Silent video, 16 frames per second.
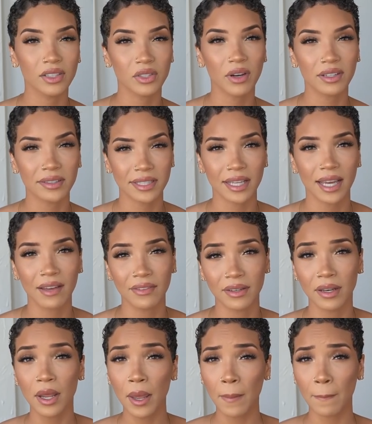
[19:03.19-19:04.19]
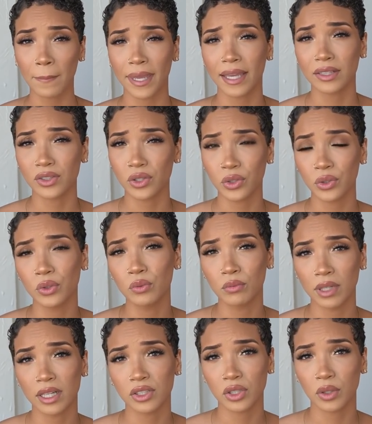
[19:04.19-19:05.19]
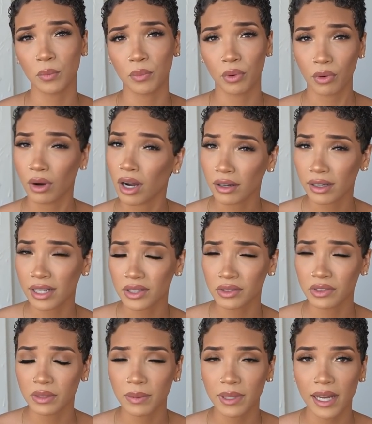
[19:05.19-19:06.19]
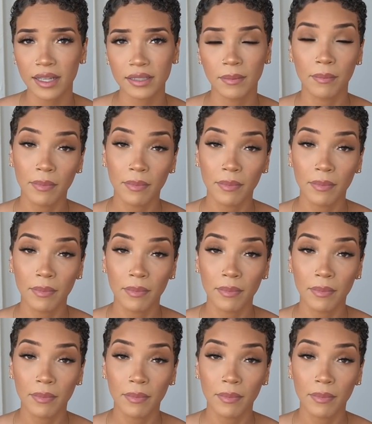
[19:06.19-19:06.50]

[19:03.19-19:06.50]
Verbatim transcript: So I just haven't made too much progress over the past